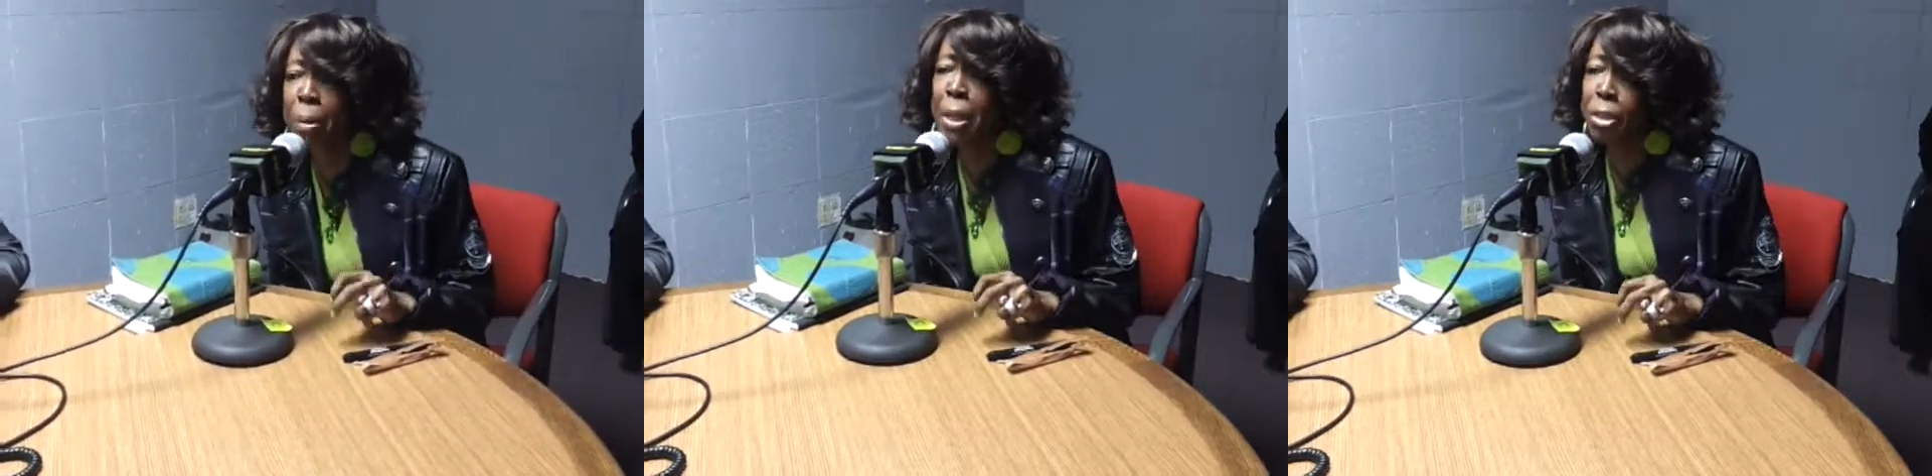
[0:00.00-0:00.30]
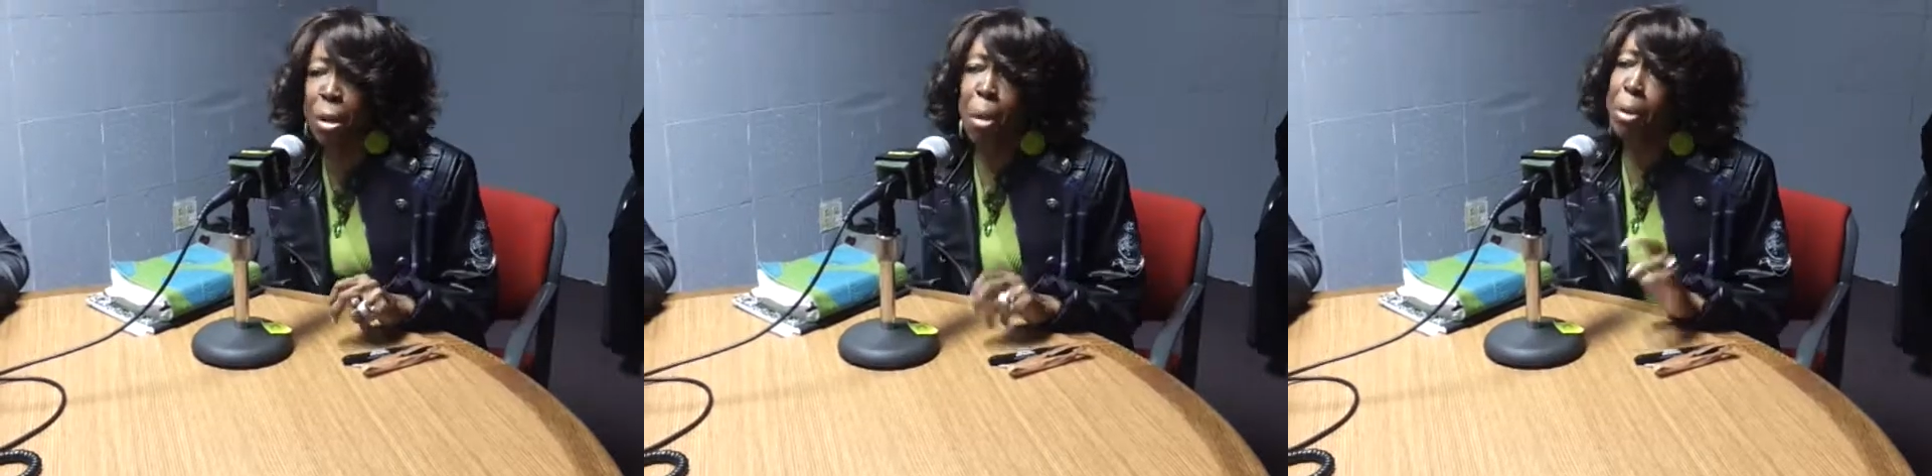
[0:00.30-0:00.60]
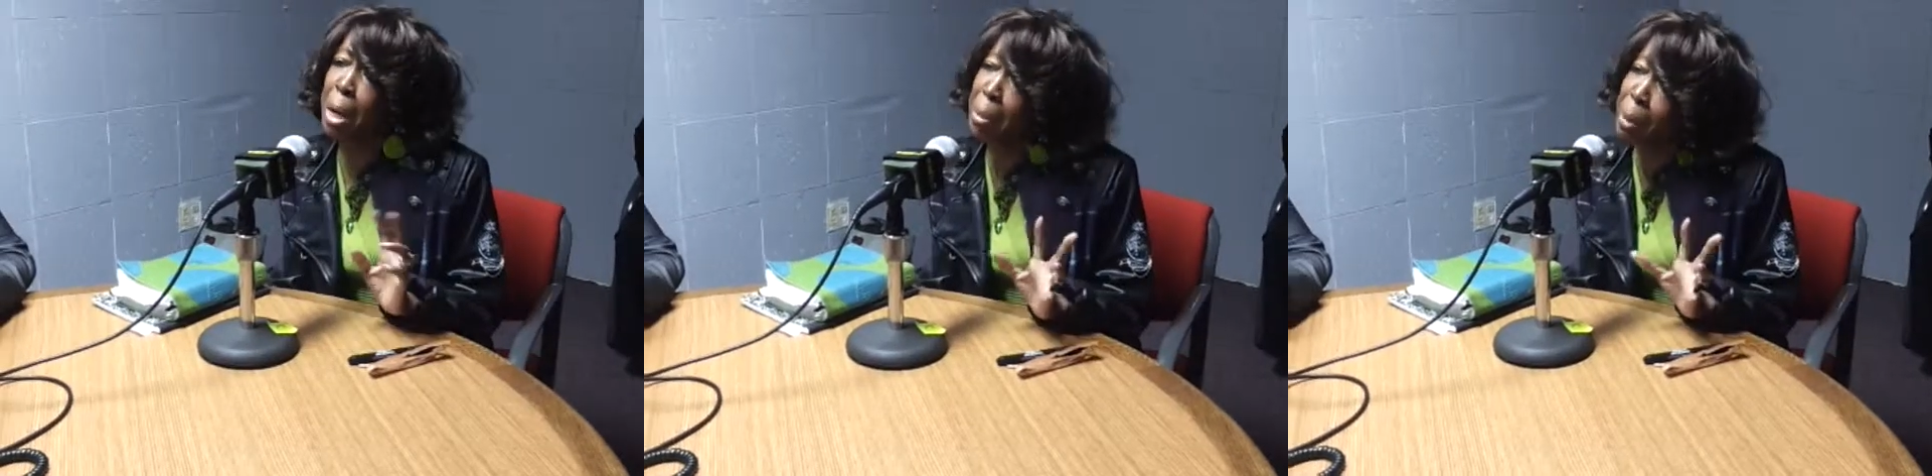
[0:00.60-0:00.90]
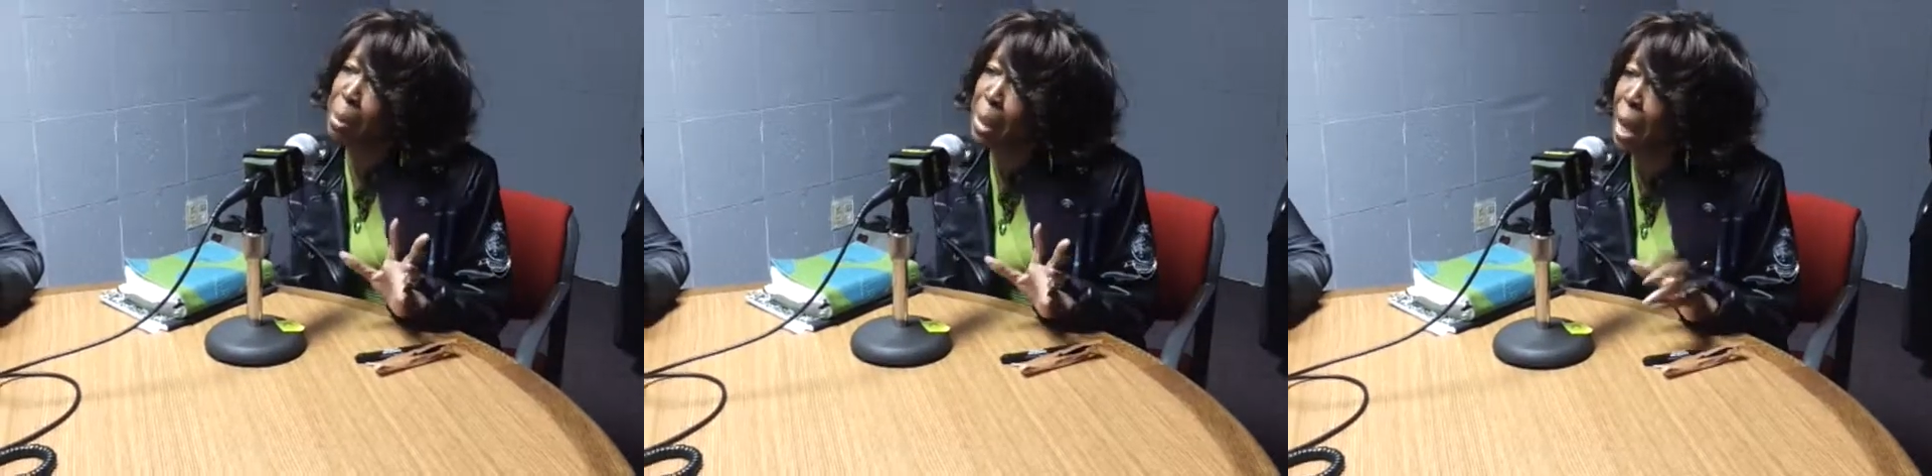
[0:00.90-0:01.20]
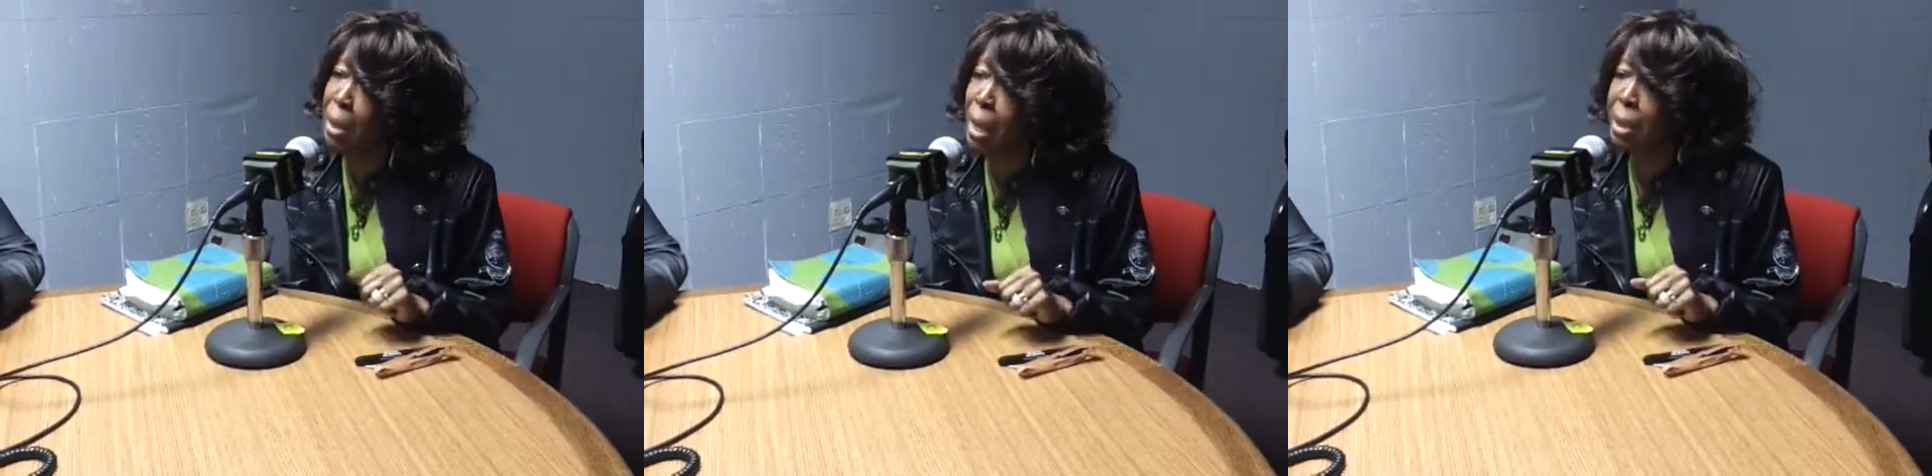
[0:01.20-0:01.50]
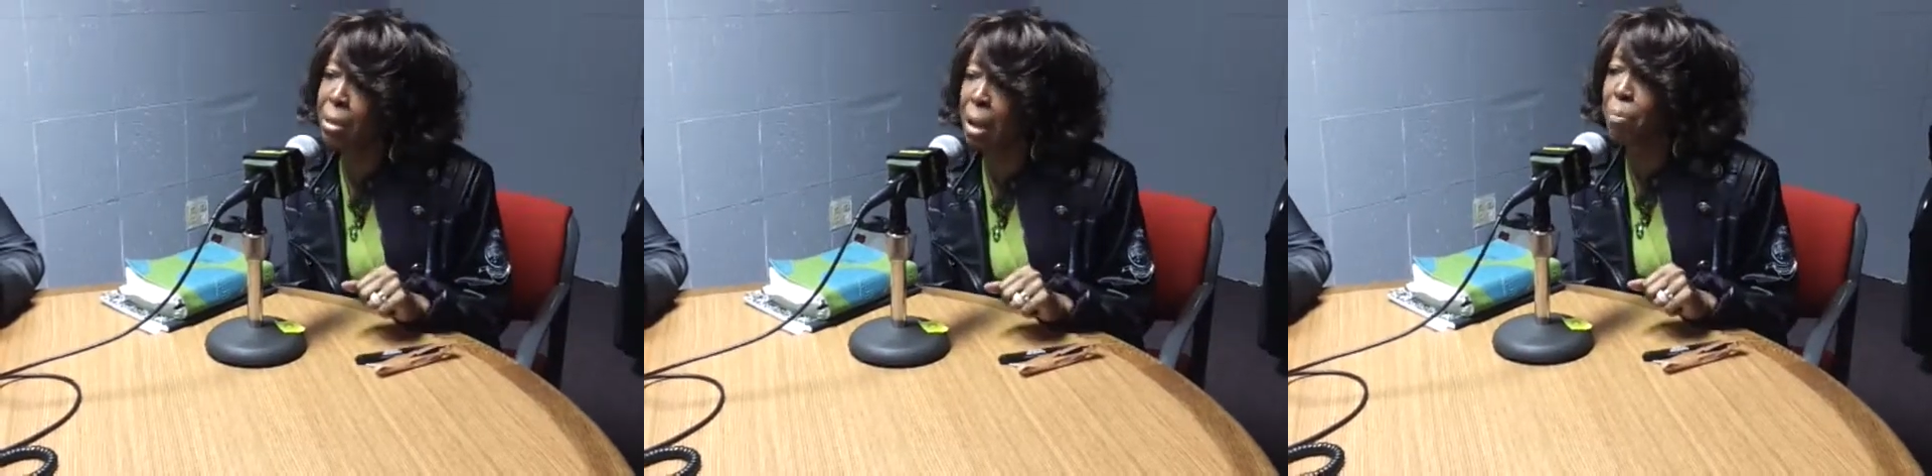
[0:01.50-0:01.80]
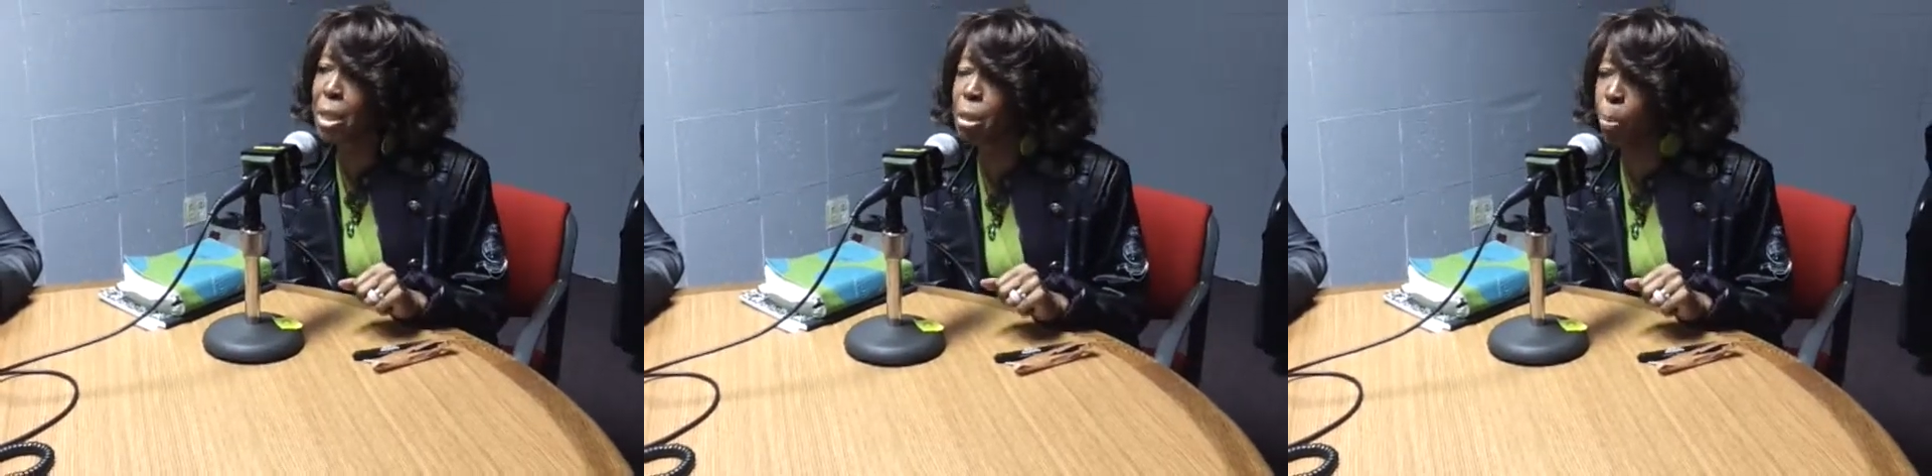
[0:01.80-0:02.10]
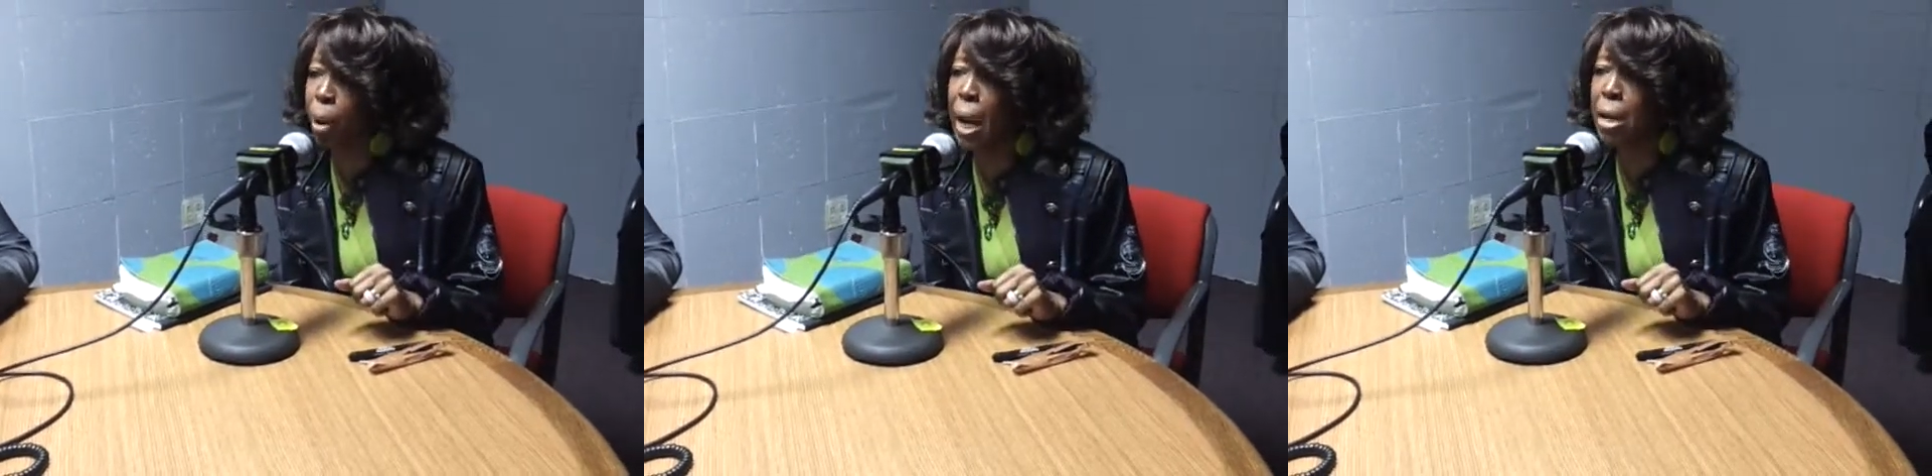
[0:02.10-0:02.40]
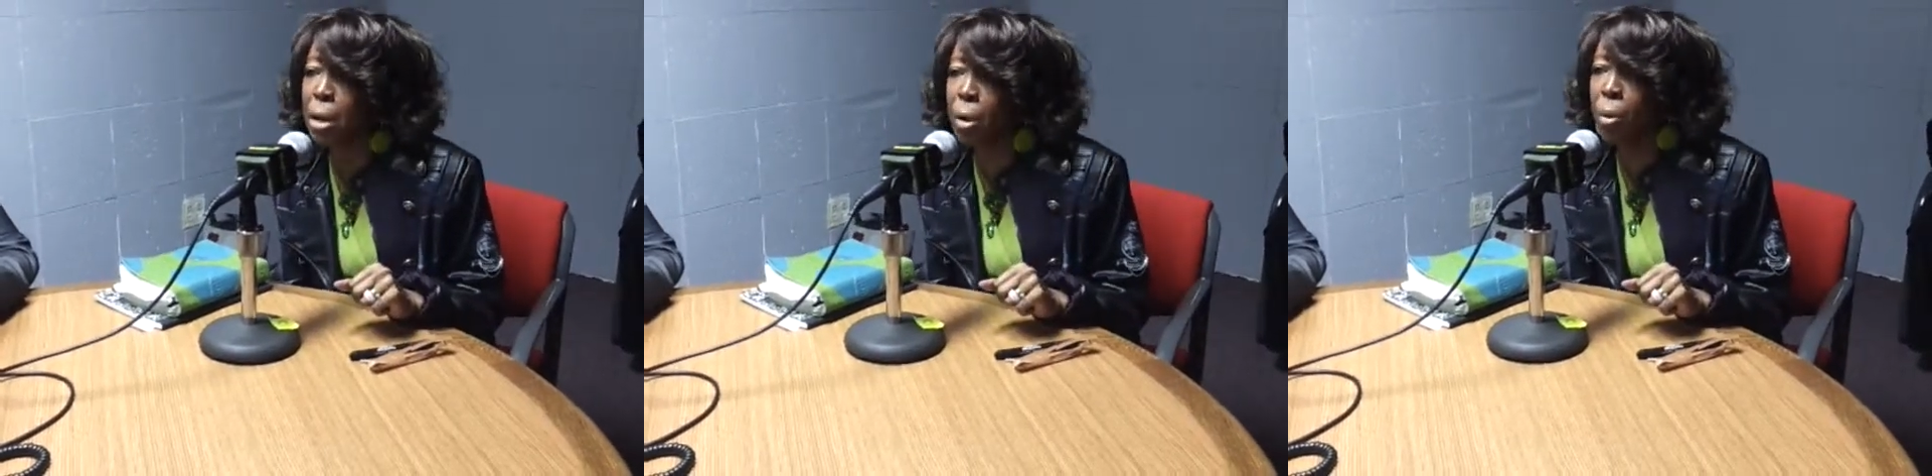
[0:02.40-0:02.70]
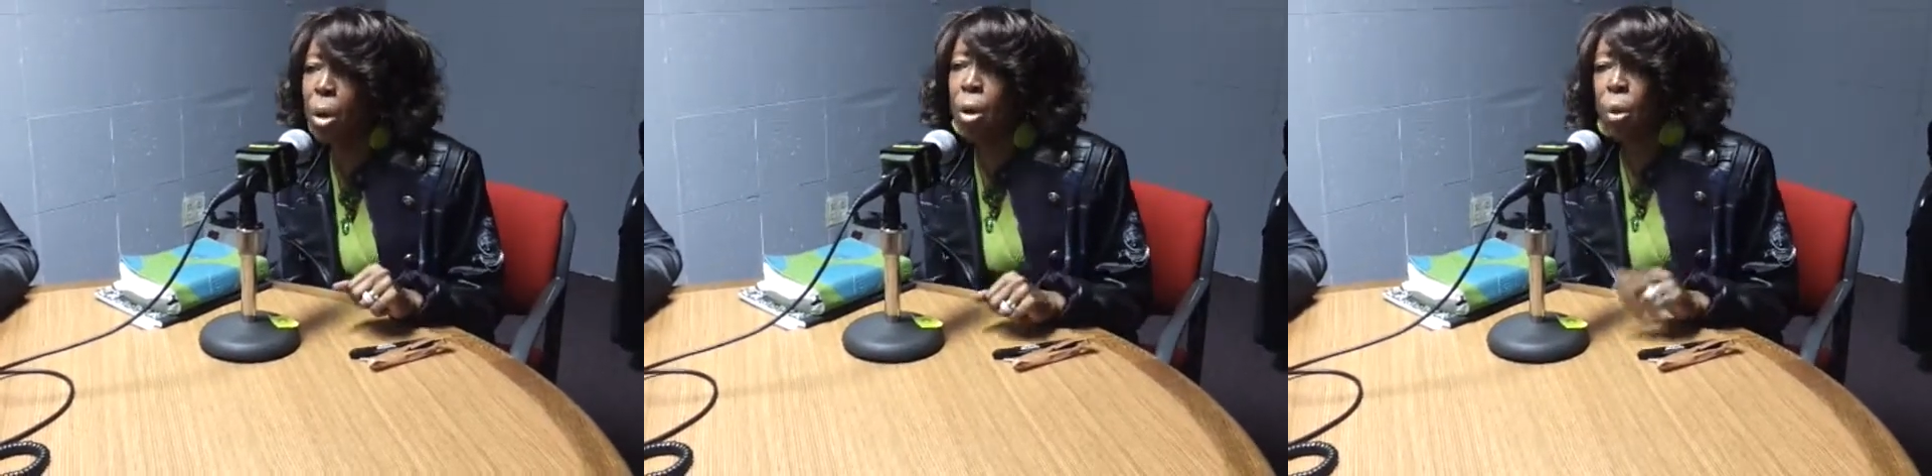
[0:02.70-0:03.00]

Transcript: So don't come up and act like something's brand new.